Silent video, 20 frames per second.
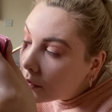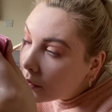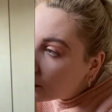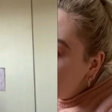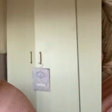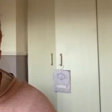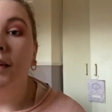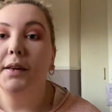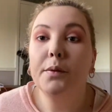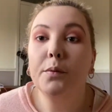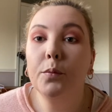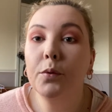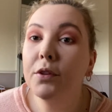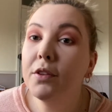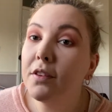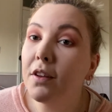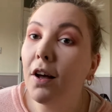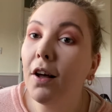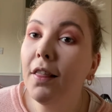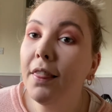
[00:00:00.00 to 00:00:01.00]
Then
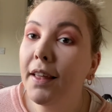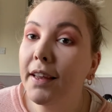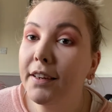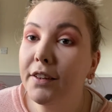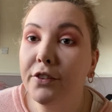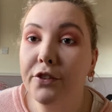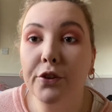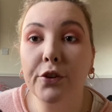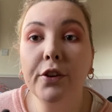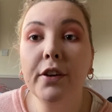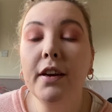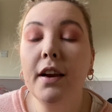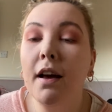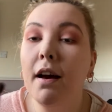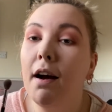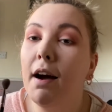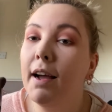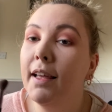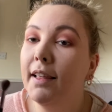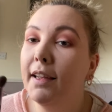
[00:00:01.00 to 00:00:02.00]
once all that is done,
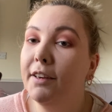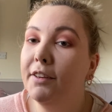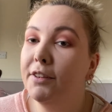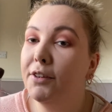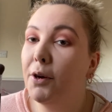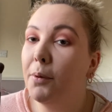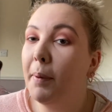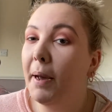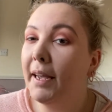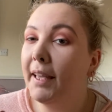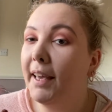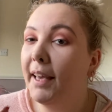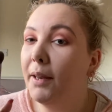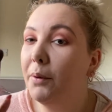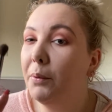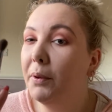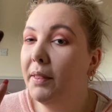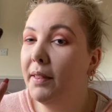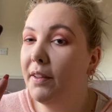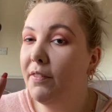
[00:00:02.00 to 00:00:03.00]
I like to go back in
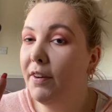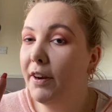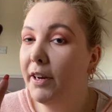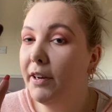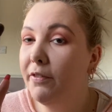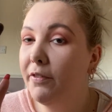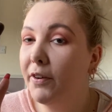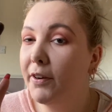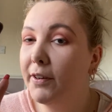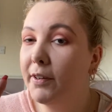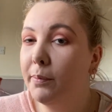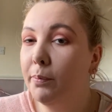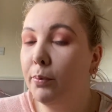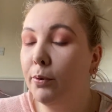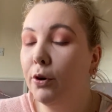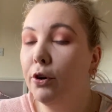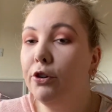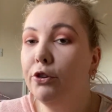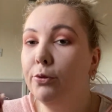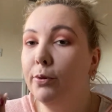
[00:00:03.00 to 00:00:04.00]
with the very first
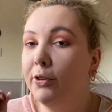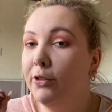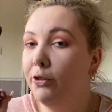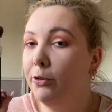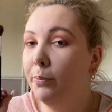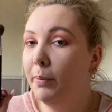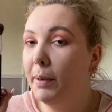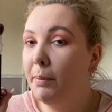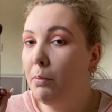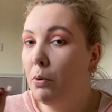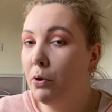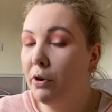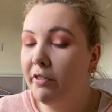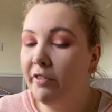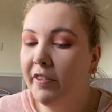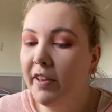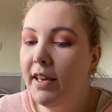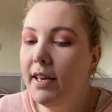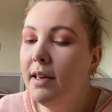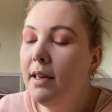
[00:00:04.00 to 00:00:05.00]
brush, which is my
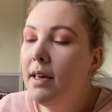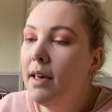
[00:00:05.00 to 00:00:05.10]
Morphe,